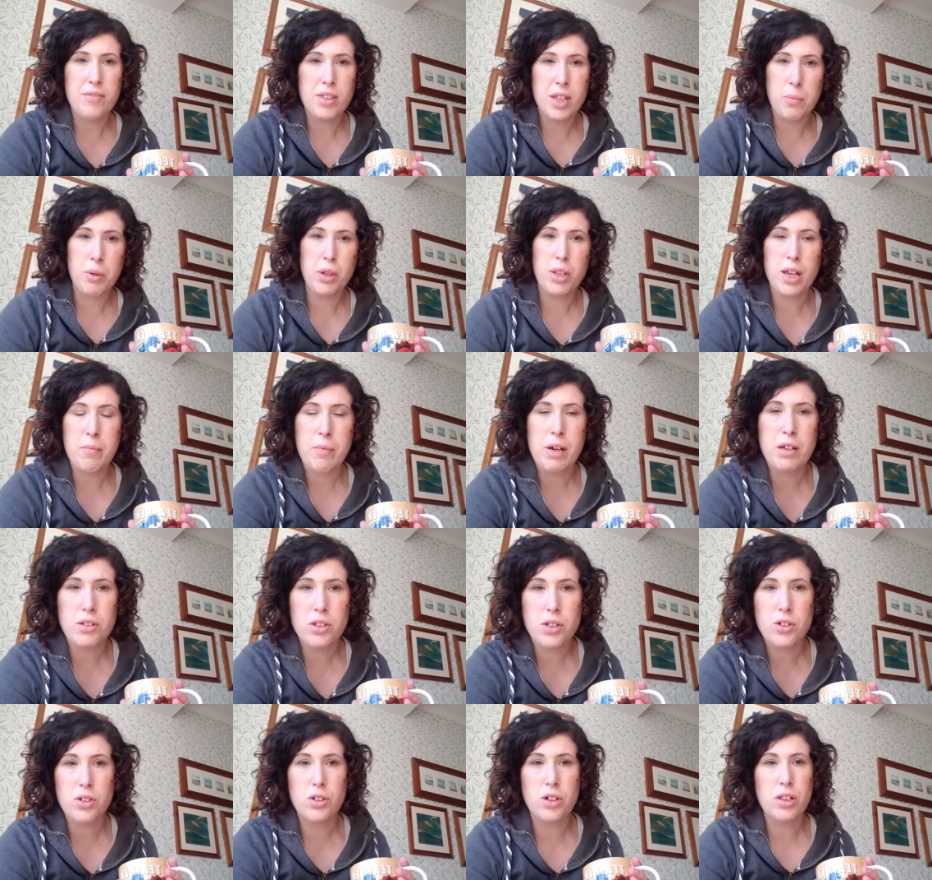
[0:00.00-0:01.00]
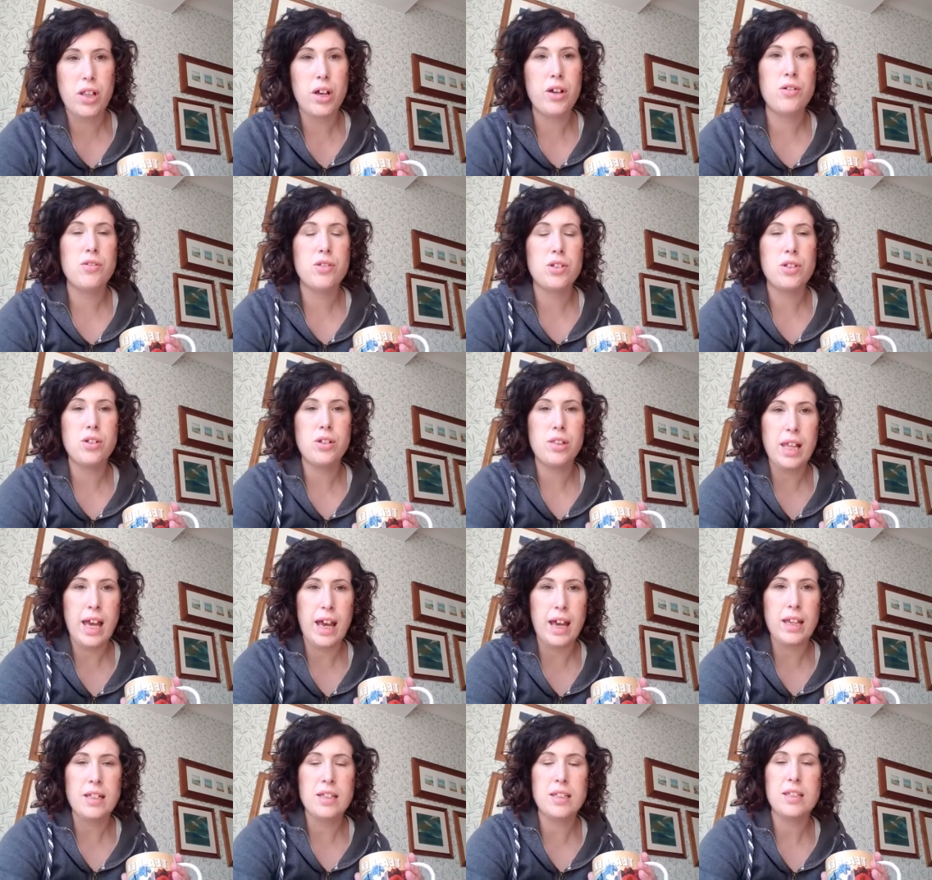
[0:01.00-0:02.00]
if they put their mouths on your clothes and your
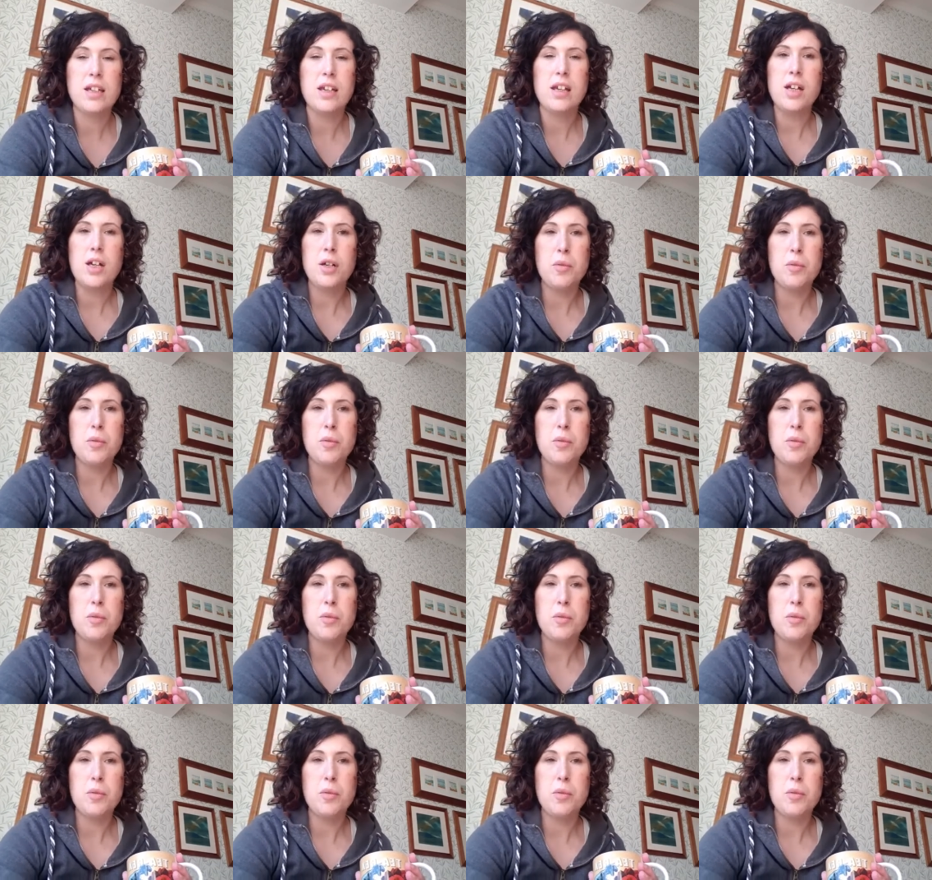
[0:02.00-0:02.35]
legs,